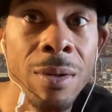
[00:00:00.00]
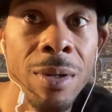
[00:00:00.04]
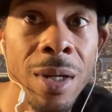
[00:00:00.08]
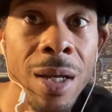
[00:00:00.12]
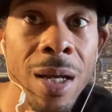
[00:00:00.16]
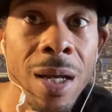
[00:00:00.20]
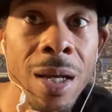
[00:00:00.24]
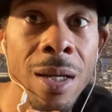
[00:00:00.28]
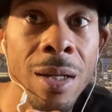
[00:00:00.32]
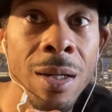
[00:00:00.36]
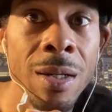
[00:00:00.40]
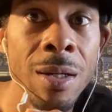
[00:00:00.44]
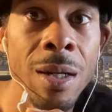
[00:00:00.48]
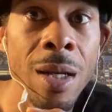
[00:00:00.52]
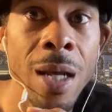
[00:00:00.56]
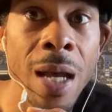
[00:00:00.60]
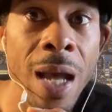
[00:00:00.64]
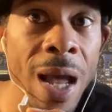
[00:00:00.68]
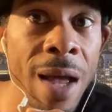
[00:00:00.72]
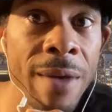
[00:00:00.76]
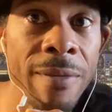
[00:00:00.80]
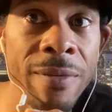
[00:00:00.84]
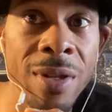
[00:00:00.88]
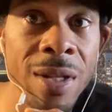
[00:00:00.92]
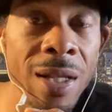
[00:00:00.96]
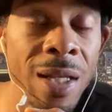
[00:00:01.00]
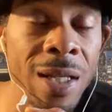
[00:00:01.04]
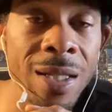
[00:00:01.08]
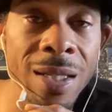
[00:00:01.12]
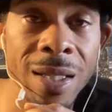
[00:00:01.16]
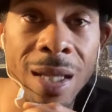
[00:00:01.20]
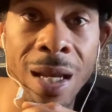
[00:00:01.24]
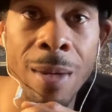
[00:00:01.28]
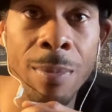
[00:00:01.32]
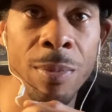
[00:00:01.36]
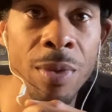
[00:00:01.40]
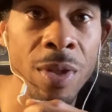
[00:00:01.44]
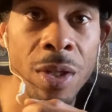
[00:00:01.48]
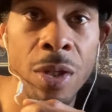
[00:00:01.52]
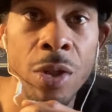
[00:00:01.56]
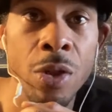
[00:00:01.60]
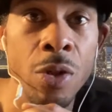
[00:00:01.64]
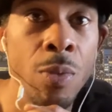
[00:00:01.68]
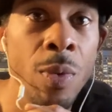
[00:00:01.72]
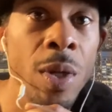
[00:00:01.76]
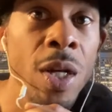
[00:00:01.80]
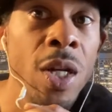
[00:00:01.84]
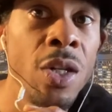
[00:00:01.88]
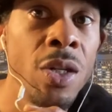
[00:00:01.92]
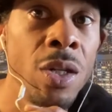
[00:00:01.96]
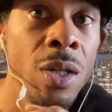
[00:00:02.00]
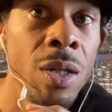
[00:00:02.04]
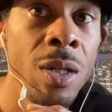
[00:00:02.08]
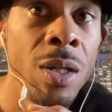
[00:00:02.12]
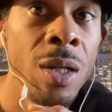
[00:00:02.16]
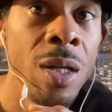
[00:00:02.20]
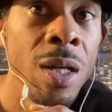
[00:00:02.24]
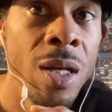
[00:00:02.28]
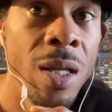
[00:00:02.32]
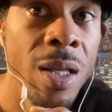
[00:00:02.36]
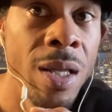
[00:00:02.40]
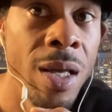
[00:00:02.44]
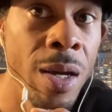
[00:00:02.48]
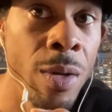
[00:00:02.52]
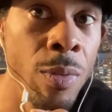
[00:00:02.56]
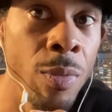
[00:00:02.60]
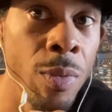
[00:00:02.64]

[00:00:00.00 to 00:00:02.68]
and having that same situation that